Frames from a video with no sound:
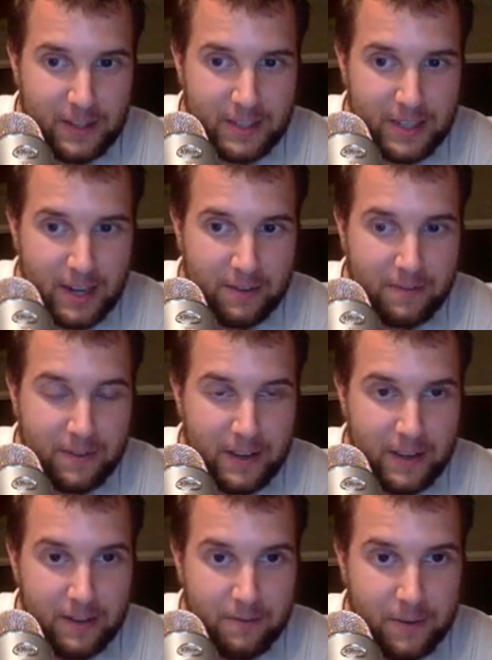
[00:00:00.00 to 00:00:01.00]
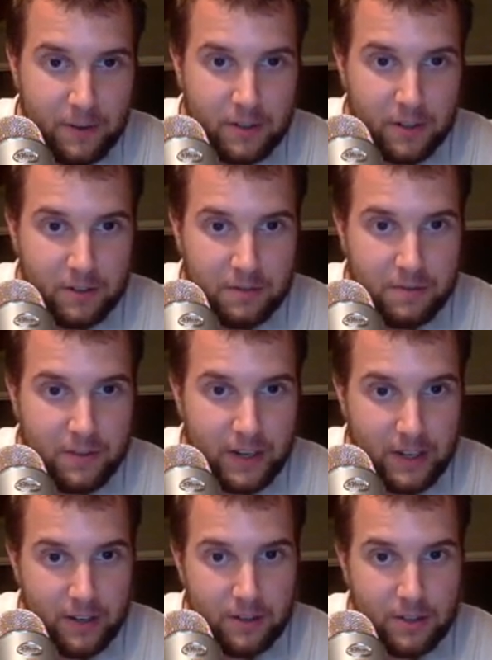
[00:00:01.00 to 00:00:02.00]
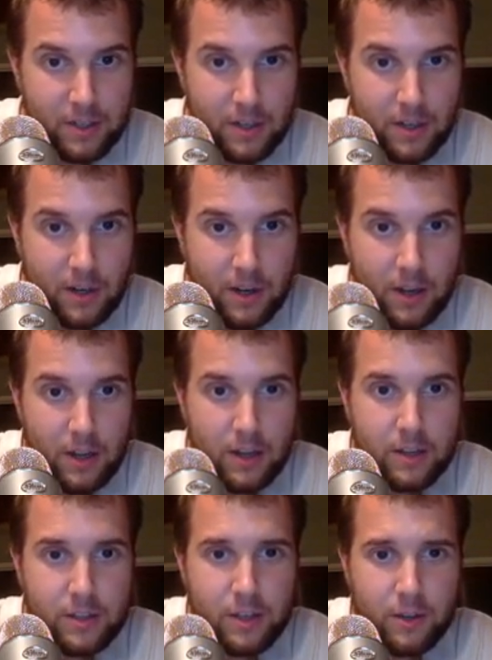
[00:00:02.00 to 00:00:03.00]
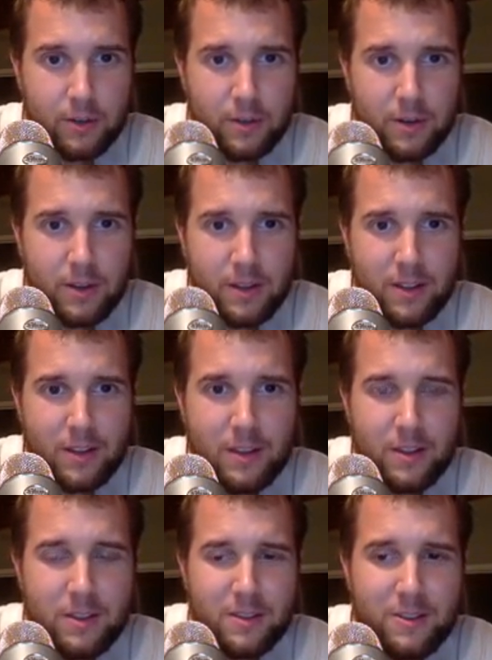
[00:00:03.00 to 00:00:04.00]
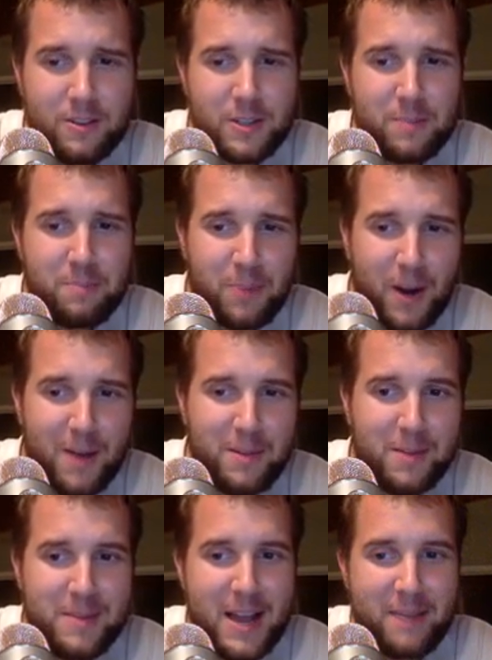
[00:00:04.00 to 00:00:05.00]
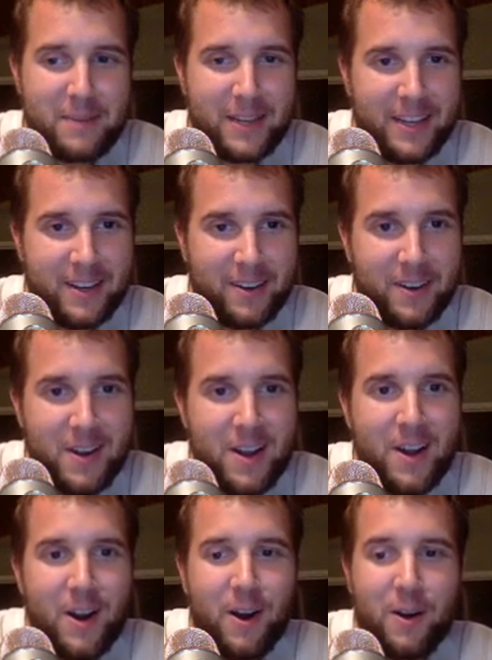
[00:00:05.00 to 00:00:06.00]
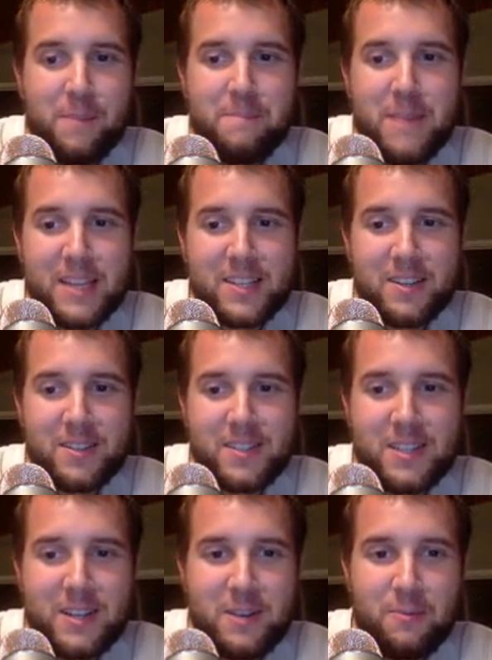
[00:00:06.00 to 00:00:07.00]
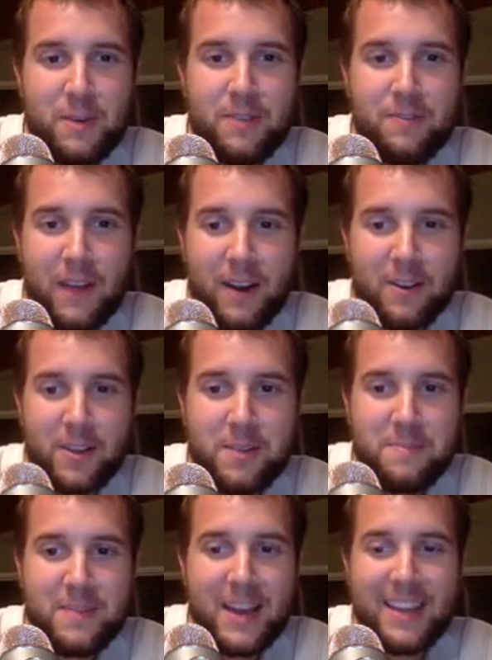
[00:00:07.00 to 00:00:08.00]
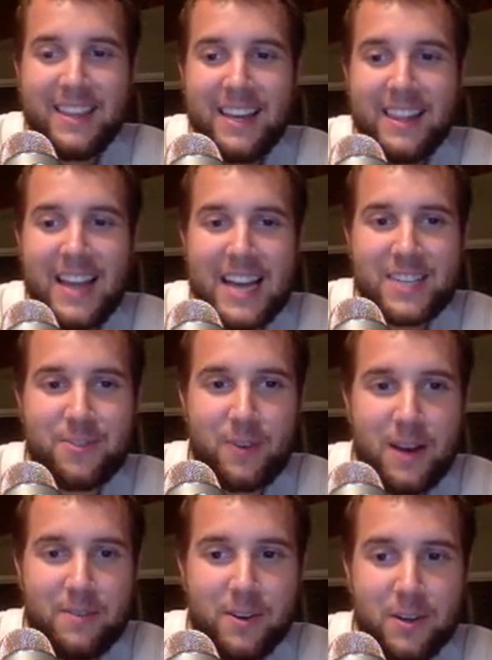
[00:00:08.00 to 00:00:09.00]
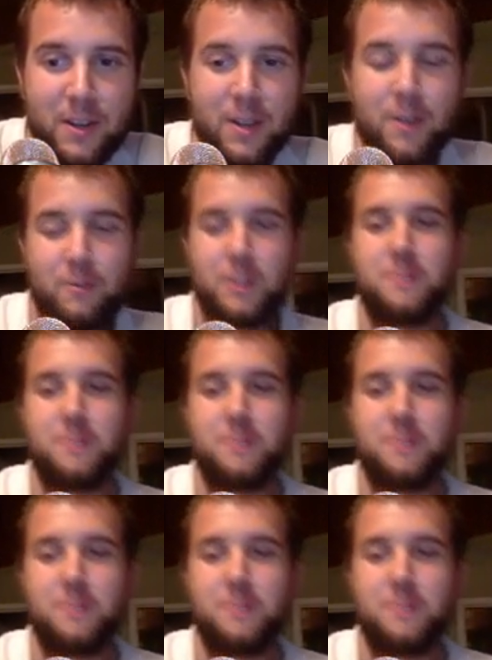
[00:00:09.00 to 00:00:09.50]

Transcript: stuff in future videos. So there's a problem happening here. Our missiles, we fire them and they last forever, which